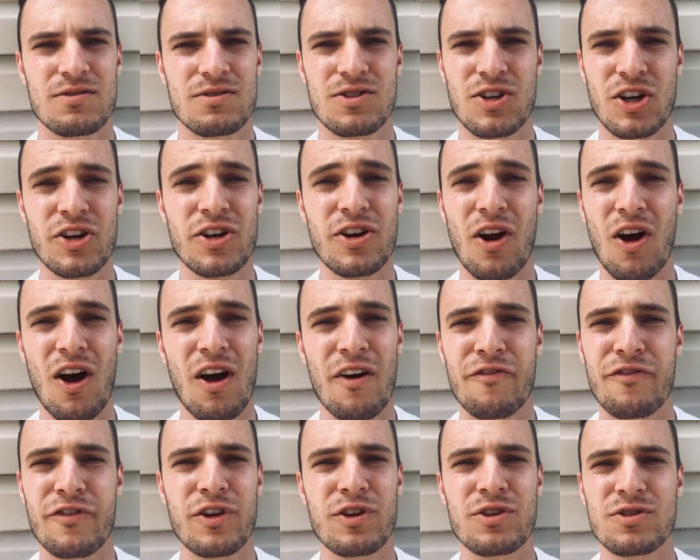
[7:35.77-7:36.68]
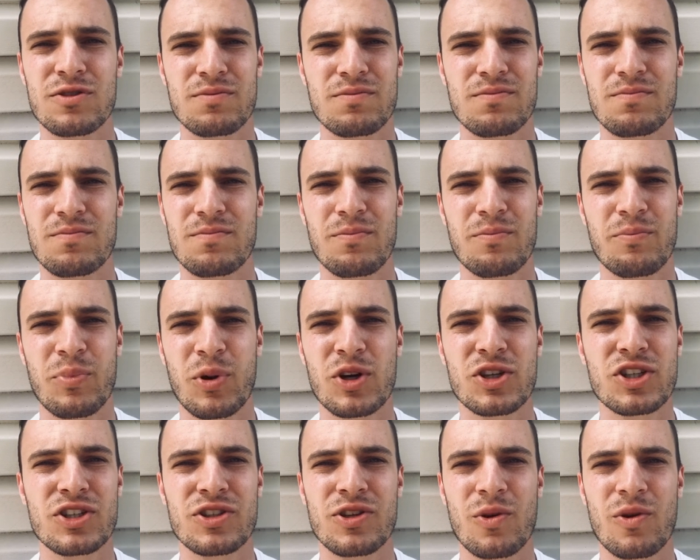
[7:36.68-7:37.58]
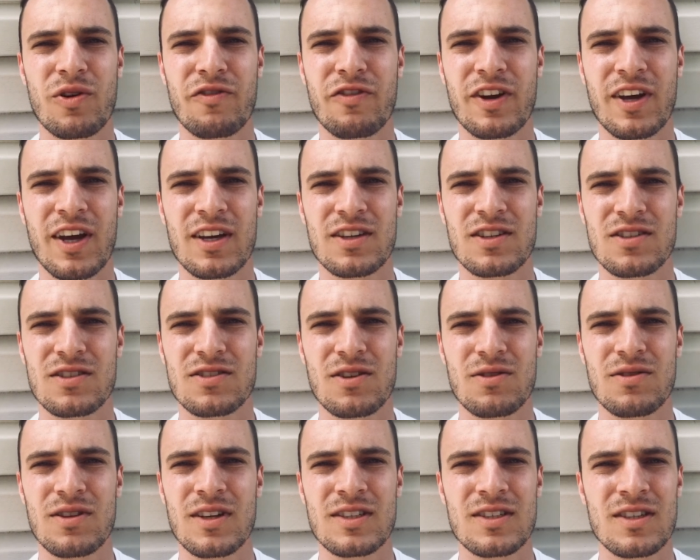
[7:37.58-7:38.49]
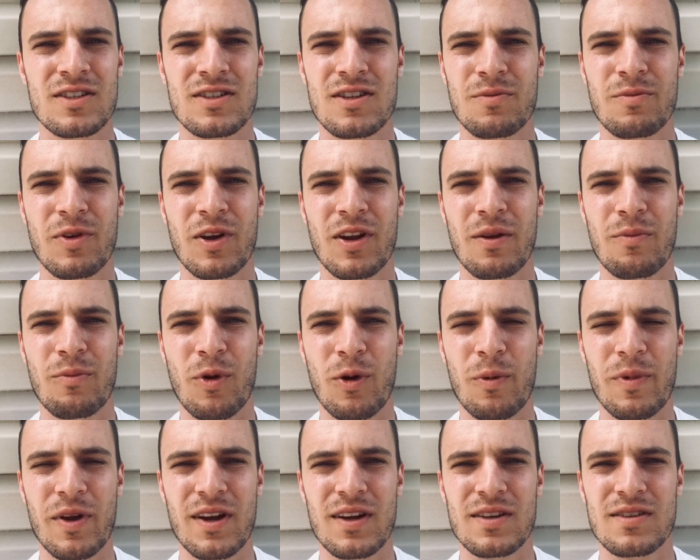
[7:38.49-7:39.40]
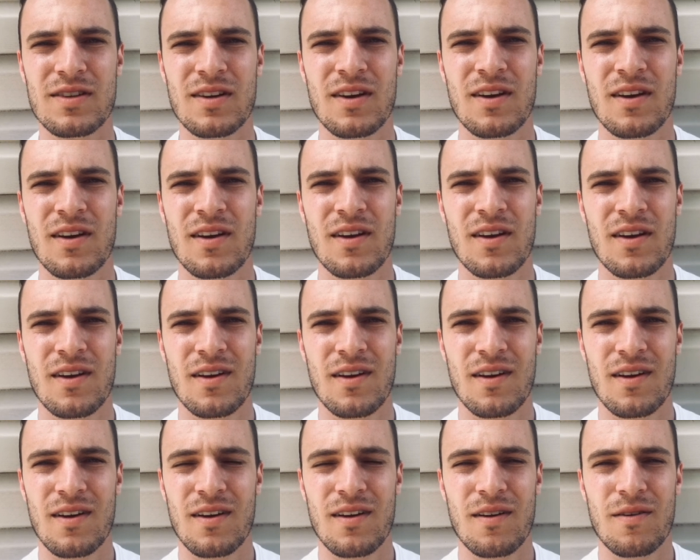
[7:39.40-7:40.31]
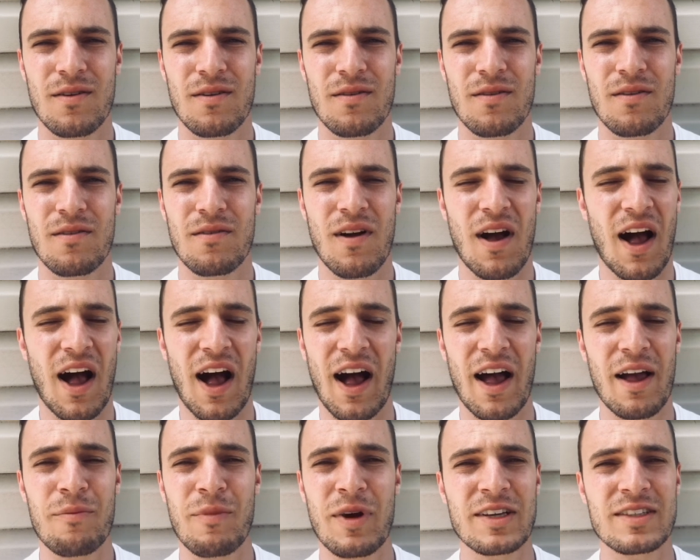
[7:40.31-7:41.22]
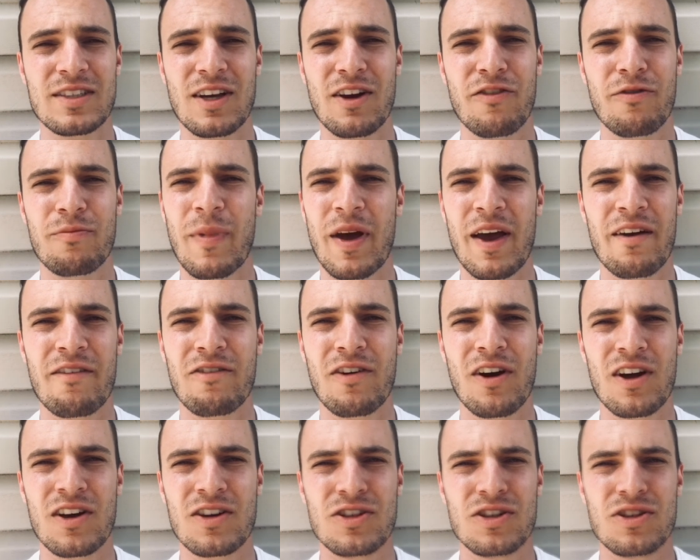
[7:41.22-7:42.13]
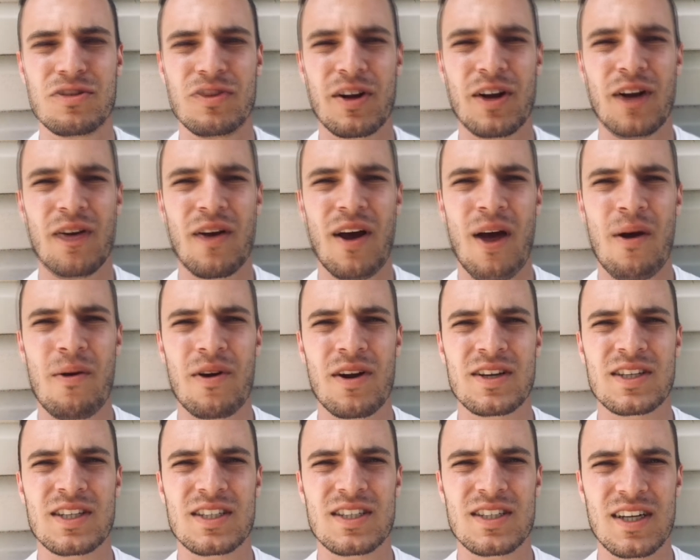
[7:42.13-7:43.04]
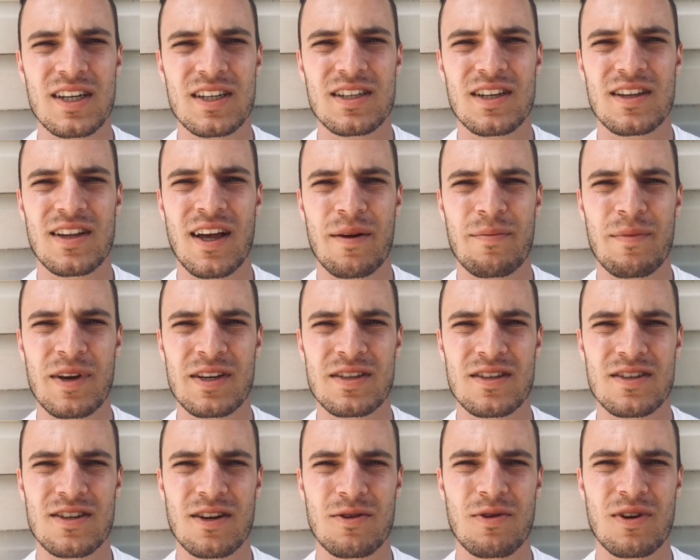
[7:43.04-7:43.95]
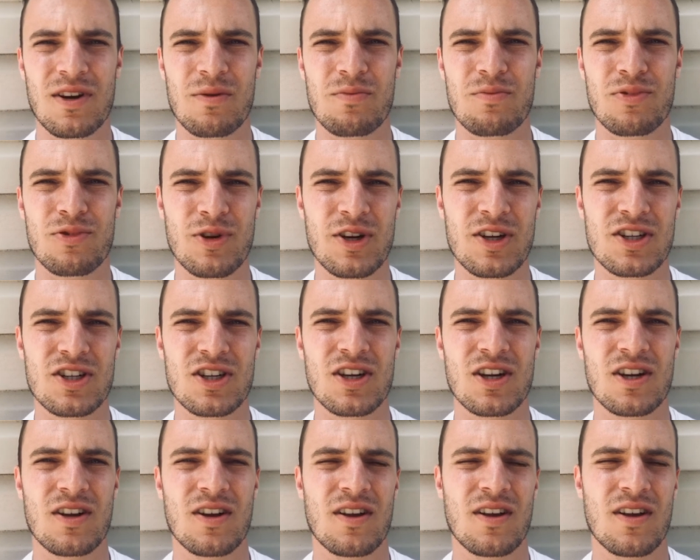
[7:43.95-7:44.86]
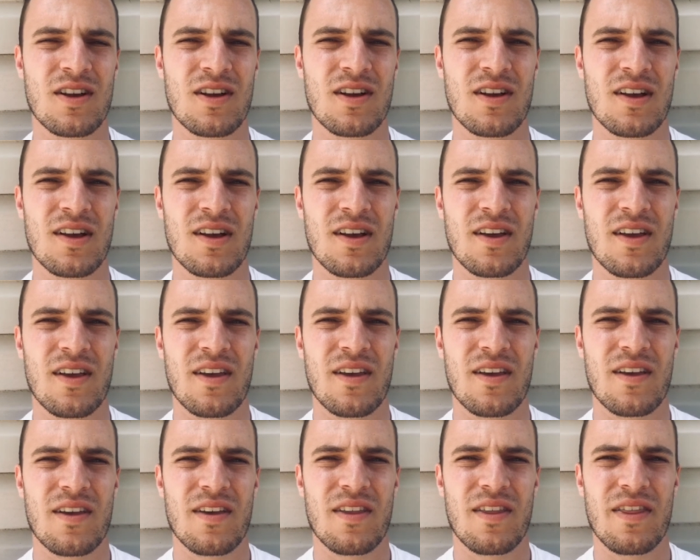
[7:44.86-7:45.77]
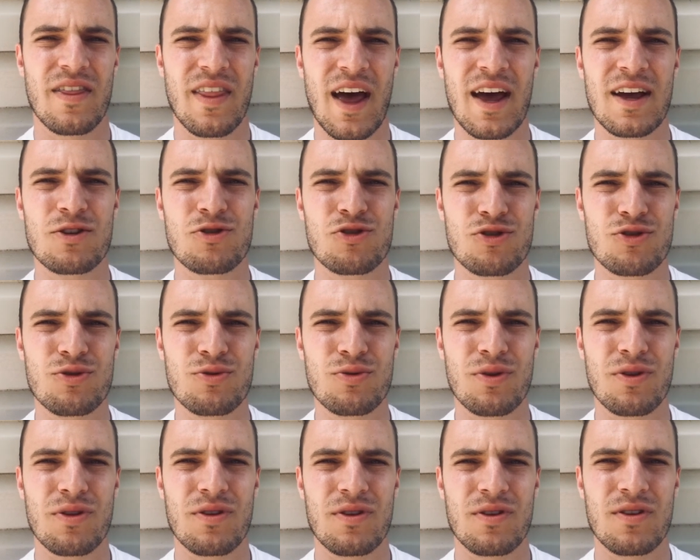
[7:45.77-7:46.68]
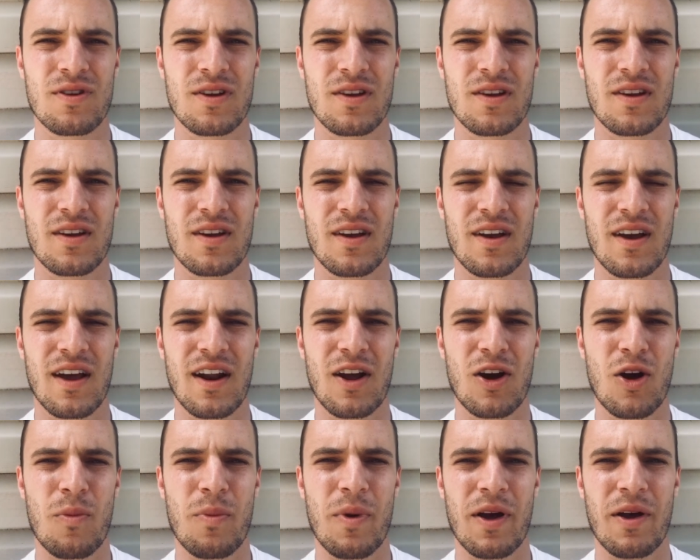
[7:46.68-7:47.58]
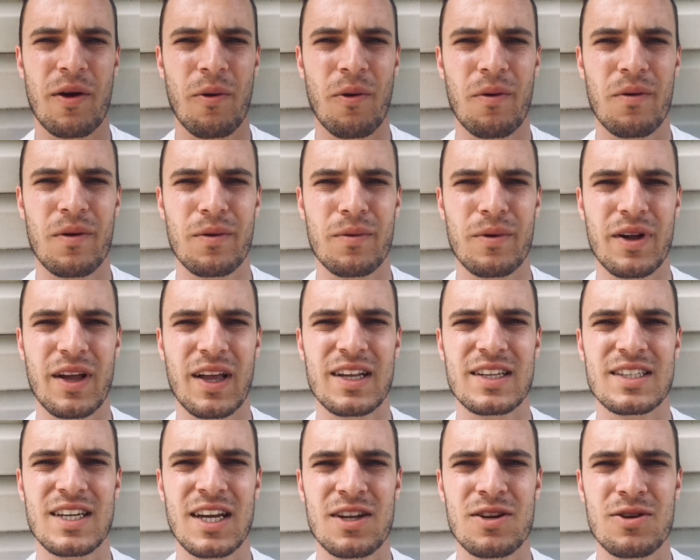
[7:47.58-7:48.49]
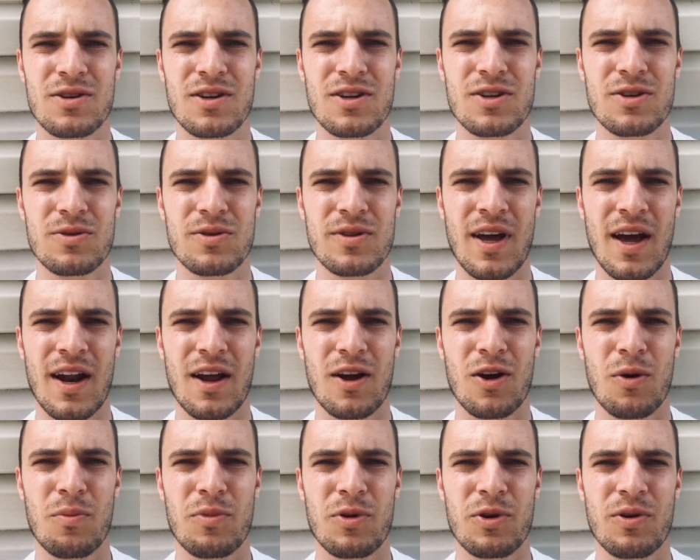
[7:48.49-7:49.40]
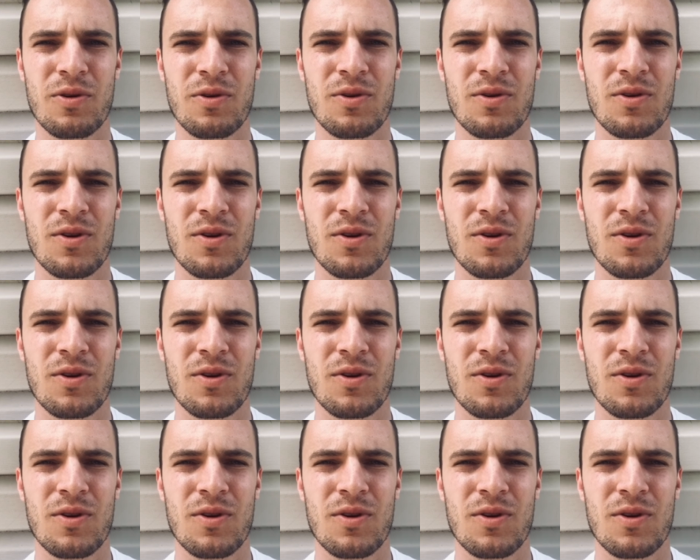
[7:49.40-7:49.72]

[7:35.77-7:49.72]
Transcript: Turn off those push notifications. Don't listen to me anymore because I myself may have gone astray. No, I want to stick to that message. I want to preach that truth and I hope I will continue to do that. I hope you